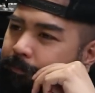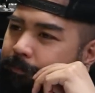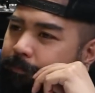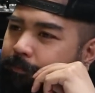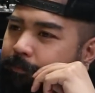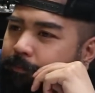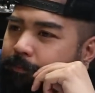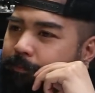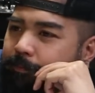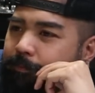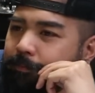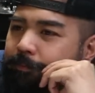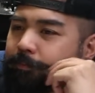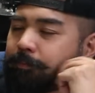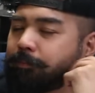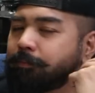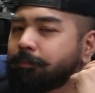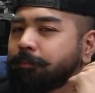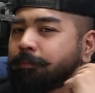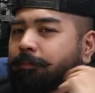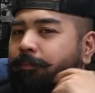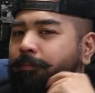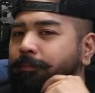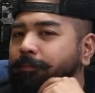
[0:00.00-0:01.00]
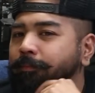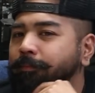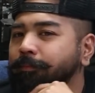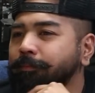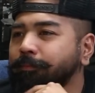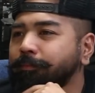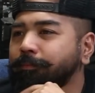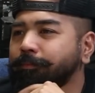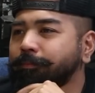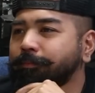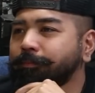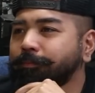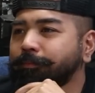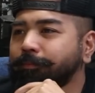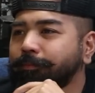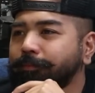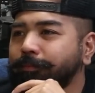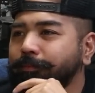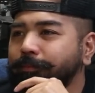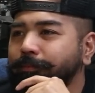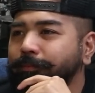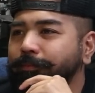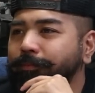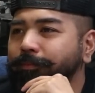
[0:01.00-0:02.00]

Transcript: The person shown says nothing.